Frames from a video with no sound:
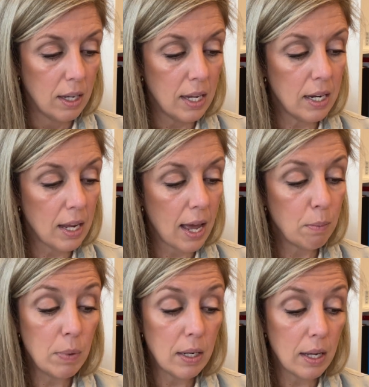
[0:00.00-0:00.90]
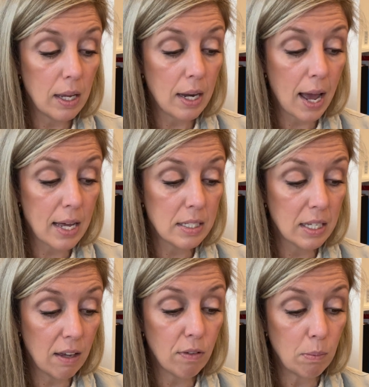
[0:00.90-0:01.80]
It has
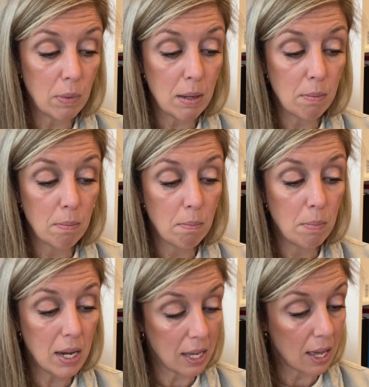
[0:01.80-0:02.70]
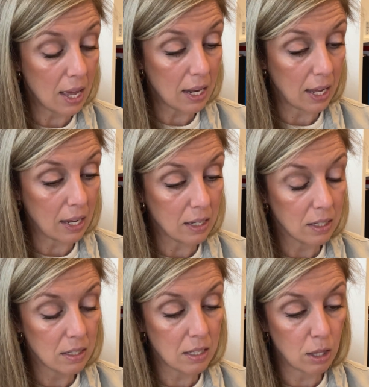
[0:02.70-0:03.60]
given me many a headache,"
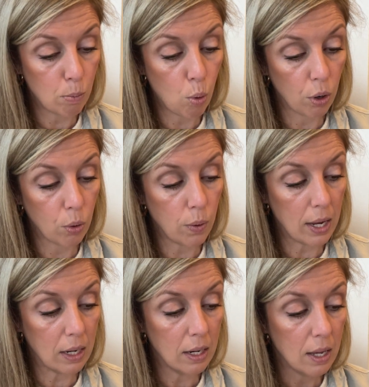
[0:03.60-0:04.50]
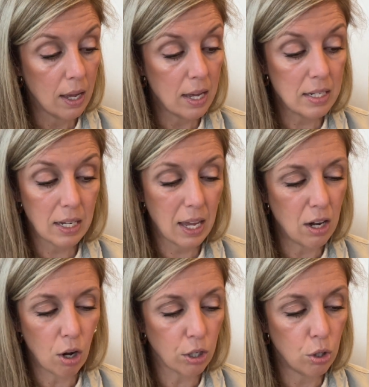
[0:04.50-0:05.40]
said the poor queen, "and it
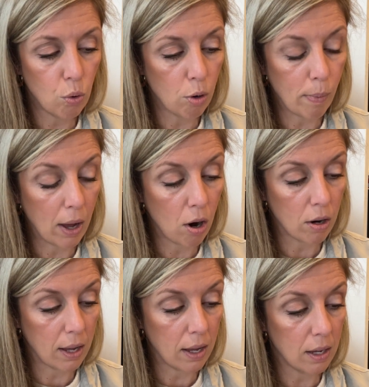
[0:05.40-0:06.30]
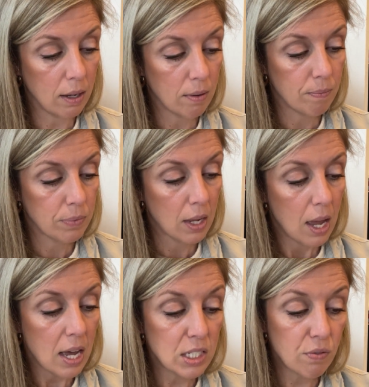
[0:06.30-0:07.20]
cannot cure my heartache."
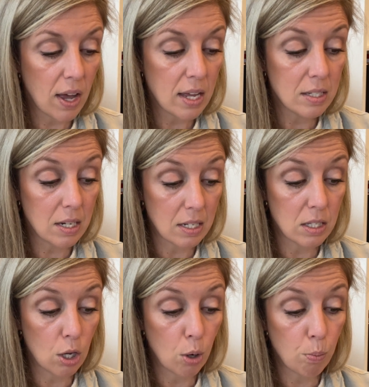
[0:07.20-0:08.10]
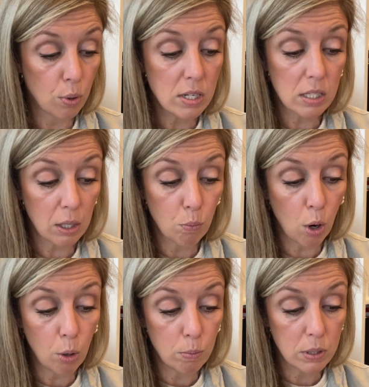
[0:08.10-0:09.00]
As fast as their princely
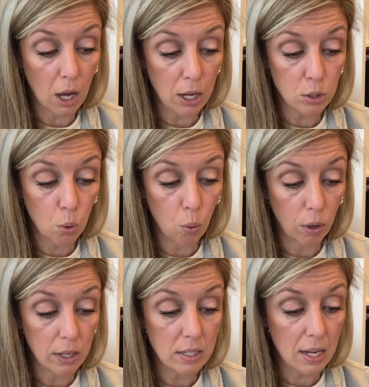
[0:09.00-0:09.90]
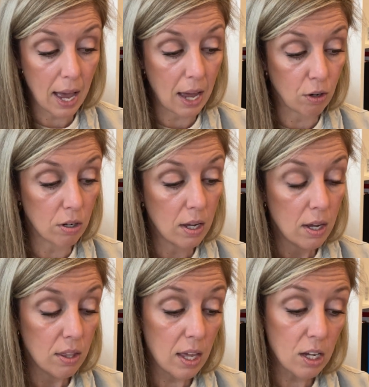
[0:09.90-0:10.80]
robes got torn and tattered,
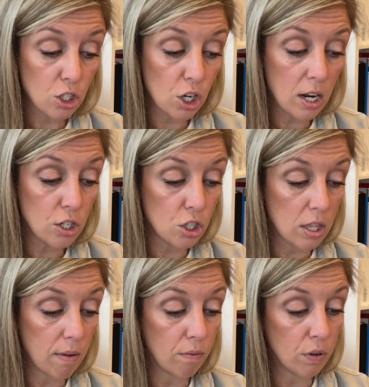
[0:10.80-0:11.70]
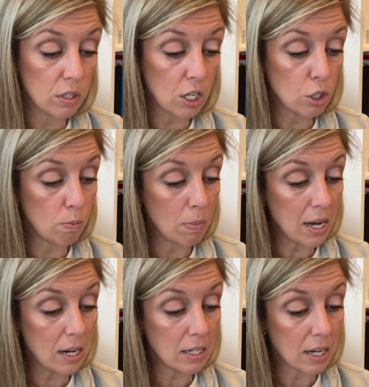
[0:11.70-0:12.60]
they exchanged them for such
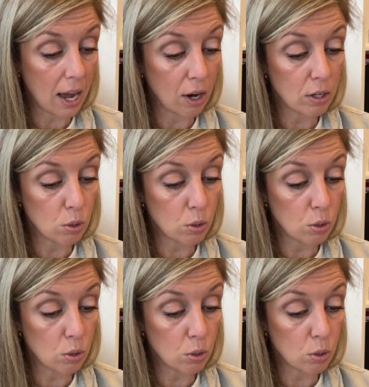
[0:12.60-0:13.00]
mean attire as